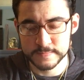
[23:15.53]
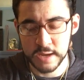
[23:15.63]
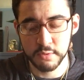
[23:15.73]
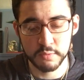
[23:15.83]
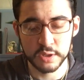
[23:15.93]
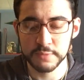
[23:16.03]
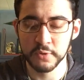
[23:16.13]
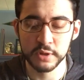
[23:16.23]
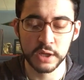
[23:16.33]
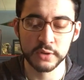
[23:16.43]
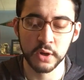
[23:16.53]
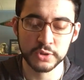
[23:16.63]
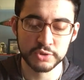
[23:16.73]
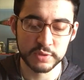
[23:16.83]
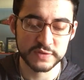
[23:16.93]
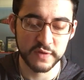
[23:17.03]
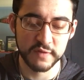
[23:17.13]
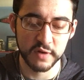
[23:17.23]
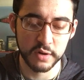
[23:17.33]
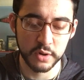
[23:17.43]
They were really pulling on the heartstrings very,
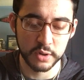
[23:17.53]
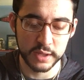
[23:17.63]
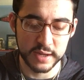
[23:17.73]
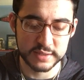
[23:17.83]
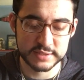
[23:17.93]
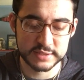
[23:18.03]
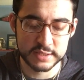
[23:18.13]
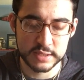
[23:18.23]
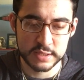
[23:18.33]
very early, and it's